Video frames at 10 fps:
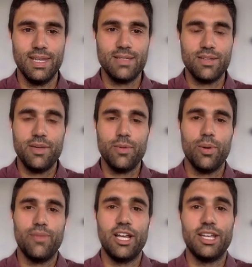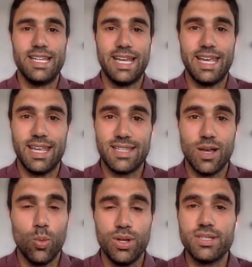So I think what we've learned today is
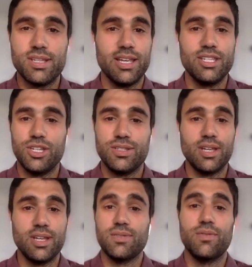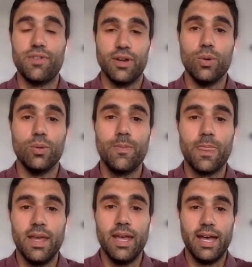that one size just doesn't fit all
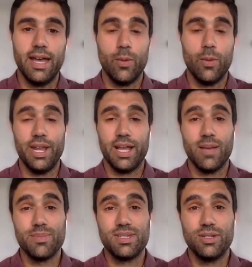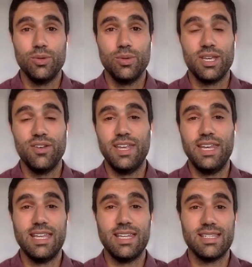when it comes to
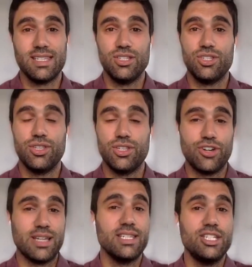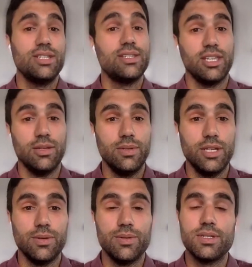convenience and the strategies that you
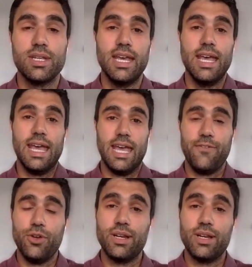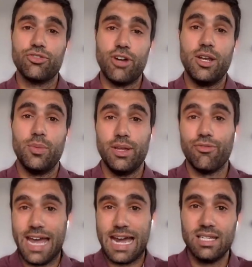use. If you're incredibly
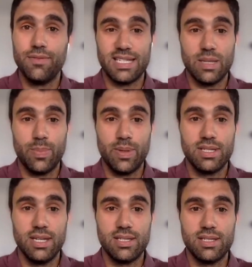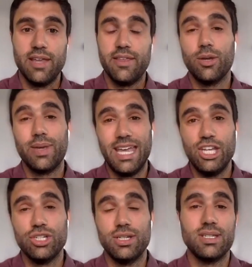reactive as a business, then
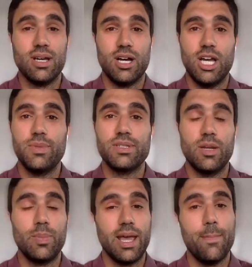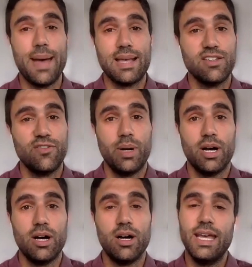location and time is going to play a massive
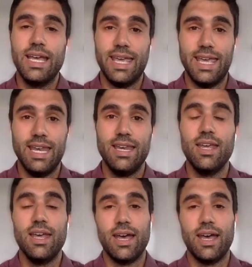part in